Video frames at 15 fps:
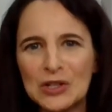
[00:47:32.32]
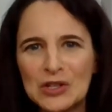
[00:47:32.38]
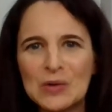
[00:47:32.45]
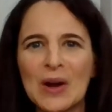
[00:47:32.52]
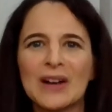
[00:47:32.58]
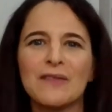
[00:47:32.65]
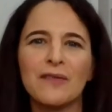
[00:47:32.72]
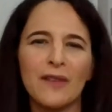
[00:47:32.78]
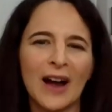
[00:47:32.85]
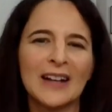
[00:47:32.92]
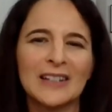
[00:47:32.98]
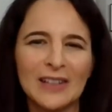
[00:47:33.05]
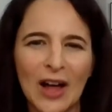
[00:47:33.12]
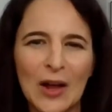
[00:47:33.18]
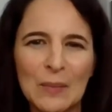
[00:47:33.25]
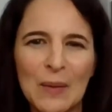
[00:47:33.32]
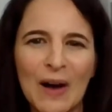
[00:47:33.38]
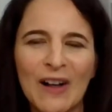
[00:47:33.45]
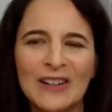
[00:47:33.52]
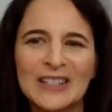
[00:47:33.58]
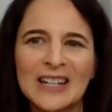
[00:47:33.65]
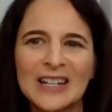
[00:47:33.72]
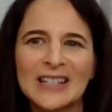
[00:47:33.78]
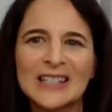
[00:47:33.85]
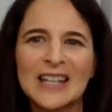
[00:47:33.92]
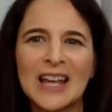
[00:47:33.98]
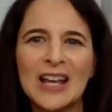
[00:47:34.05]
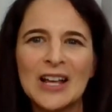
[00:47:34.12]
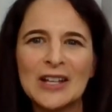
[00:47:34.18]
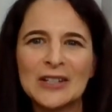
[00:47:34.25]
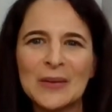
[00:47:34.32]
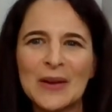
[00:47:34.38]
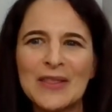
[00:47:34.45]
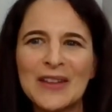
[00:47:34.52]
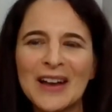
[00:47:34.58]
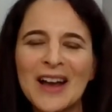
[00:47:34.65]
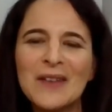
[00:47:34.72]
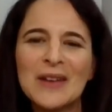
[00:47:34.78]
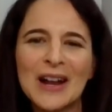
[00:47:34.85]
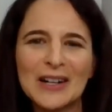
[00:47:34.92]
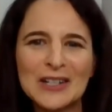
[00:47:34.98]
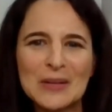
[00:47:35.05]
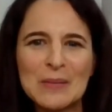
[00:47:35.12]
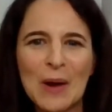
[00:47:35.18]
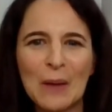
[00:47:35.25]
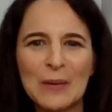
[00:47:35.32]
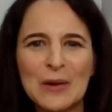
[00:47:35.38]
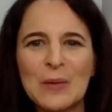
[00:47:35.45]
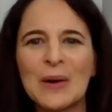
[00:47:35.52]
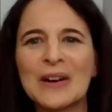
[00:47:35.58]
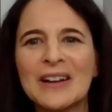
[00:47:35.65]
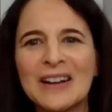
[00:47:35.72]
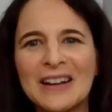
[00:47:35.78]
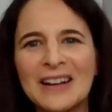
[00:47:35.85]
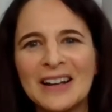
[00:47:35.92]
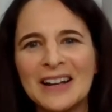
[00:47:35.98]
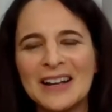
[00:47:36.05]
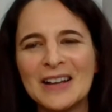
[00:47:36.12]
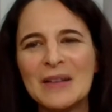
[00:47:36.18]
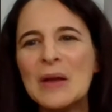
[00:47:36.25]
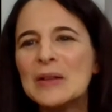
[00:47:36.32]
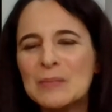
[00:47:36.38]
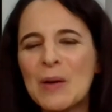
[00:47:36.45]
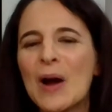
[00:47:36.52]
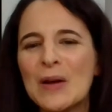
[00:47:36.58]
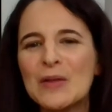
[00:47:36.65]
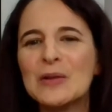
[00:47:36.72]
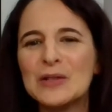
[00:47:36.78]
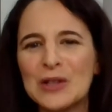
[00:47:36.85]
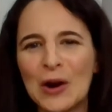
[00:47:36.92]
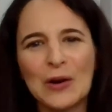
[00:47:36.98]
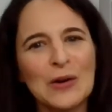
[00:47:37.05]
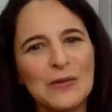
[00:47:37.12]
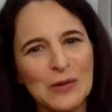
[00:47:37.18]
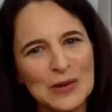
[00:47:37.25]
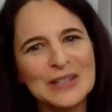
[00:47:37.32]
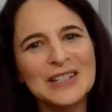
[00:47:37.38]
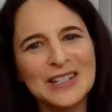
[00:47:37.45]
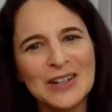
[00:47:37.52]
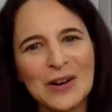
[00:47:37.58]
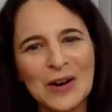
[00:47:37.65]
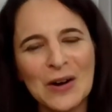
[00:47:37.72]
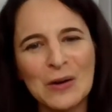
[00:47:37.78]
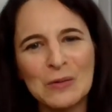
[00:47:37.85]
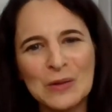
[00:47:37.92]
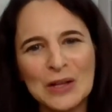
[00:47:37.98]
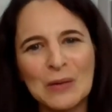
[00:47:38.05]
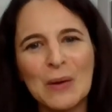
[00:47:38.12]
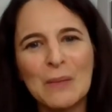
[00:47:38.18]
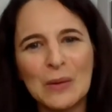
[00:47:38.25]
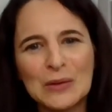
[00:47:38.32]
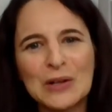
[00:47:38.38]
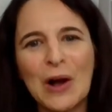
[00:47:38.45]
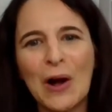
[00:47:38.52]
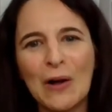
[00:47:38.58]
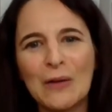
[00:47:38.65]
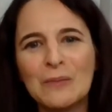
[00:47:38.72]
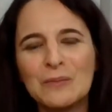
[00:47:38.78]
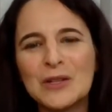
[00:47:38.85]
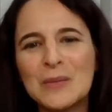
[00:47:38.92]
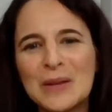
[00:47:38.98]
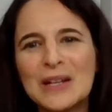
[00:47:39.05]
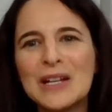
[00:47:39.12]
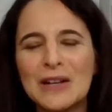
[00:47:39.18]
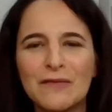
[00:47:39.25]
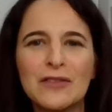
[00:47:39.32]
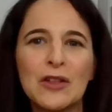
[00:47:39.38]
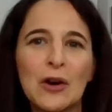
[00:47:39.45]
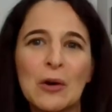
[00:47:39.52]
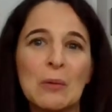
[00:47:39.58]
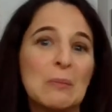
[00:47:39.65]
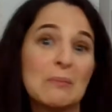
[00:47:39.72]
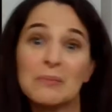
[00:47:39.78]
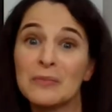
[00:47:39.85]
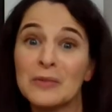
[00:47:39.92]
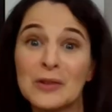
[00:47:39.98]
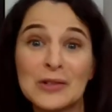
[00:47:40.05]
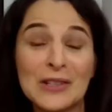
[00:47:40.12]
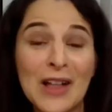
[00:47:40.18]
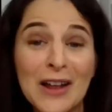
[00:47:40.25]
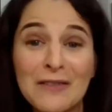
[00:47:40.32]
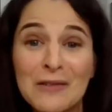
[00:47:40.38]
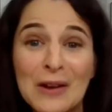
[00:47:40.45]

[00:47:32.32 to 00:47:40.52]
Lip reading: which you kind of find a lot in politics. So I think I would actually probably probably those younger voices are really what most call to me, even though there's a